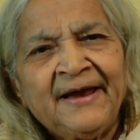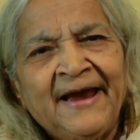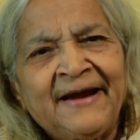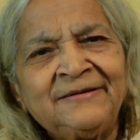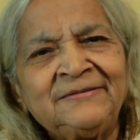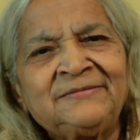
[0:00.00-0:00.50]

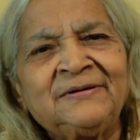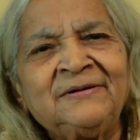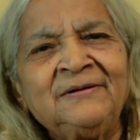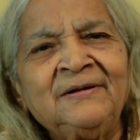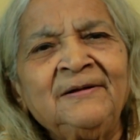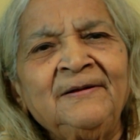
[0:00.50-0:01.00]
and
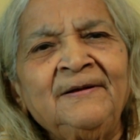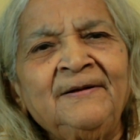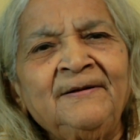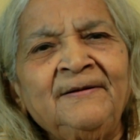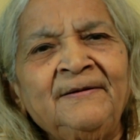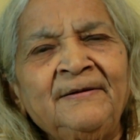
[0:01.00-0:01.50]

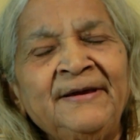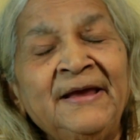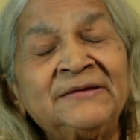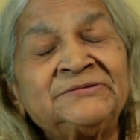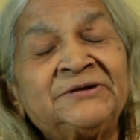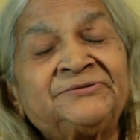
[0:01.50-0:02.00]
he
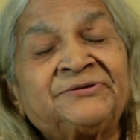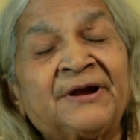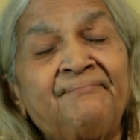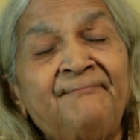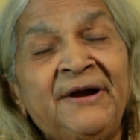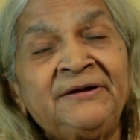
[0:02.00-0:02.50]
has a
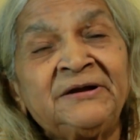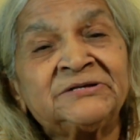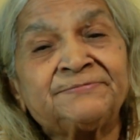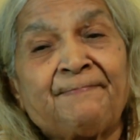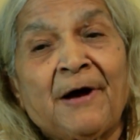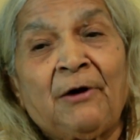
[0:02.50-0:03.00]

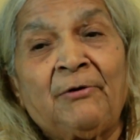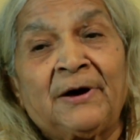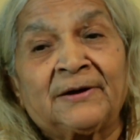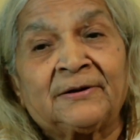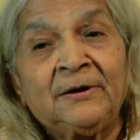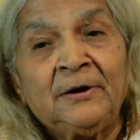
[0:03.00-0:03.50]
tremendous
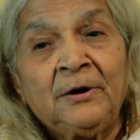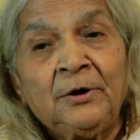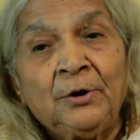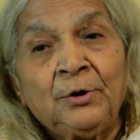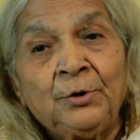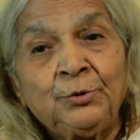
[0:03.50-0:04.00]
power
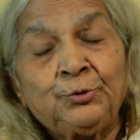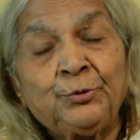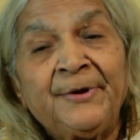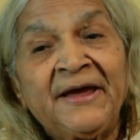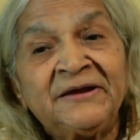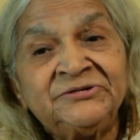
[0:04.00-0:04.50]

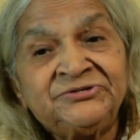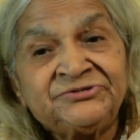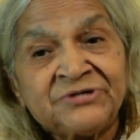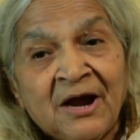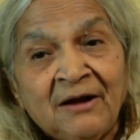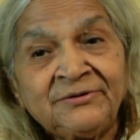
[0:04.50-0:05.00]
to
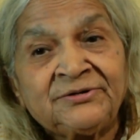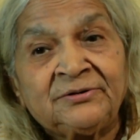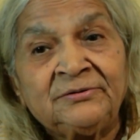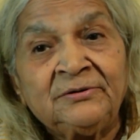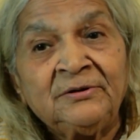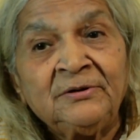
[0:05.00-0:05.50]
enchant
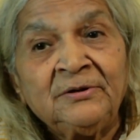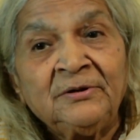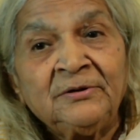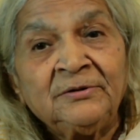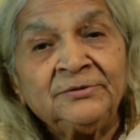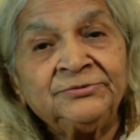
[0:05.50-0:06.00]

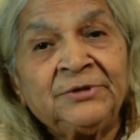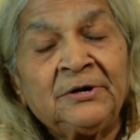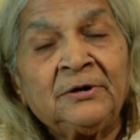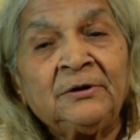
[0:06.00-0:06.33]
the